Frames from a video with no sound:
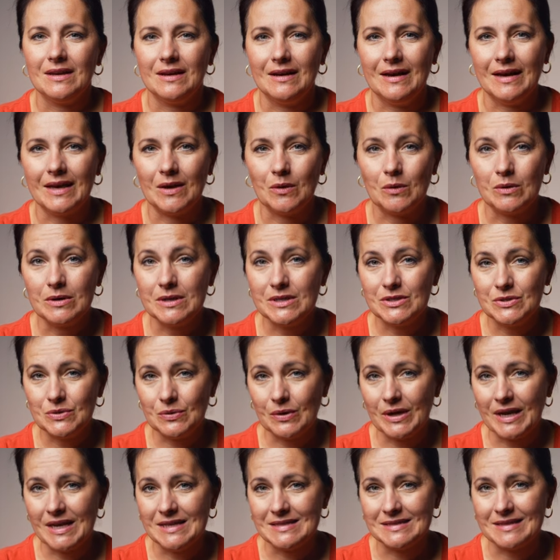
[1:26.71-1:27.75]
I already
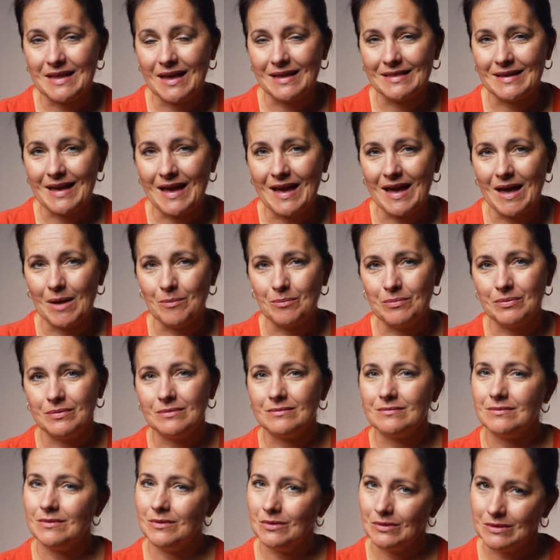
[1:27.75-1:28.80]
showcased that app
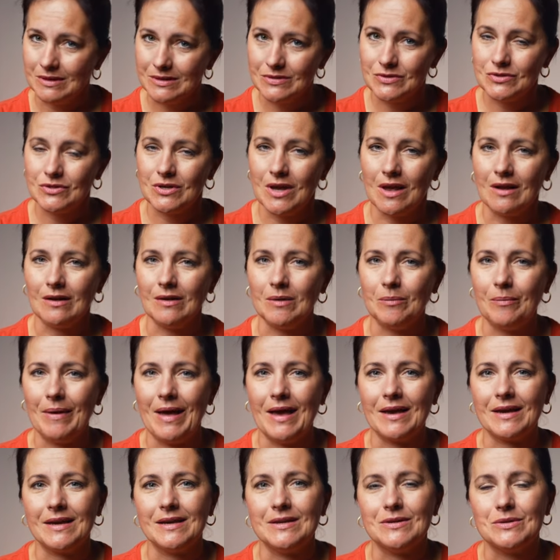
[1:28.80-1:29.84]
on this channel
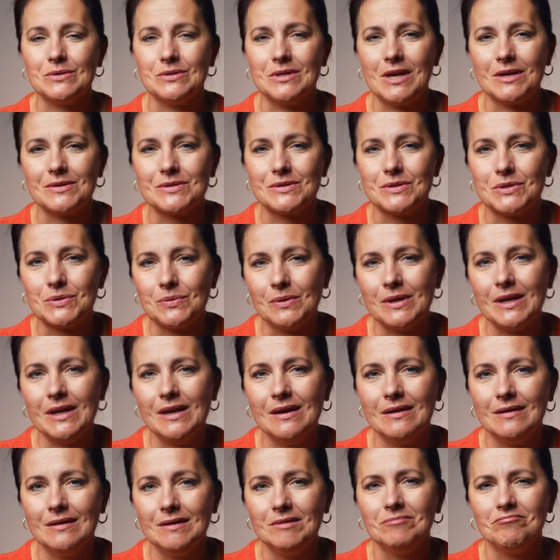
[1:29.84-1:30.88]
back in
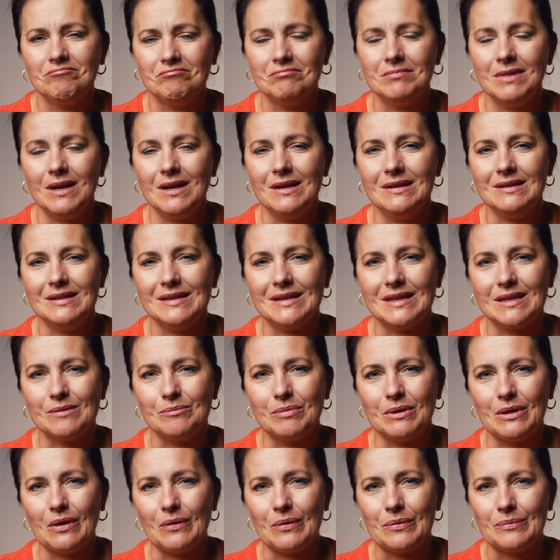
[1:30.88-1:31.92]
2020. I'll link it
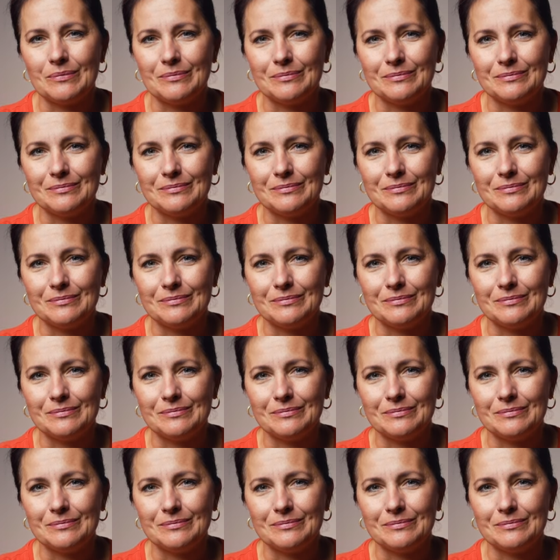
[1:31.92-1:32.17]
below.